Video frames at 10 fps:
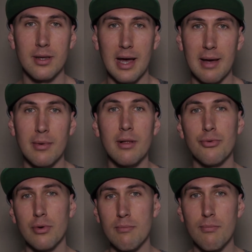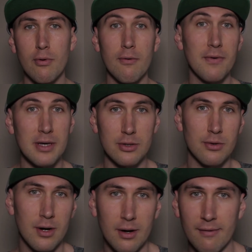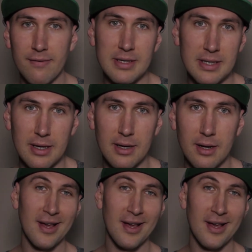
time to improve his or her physique.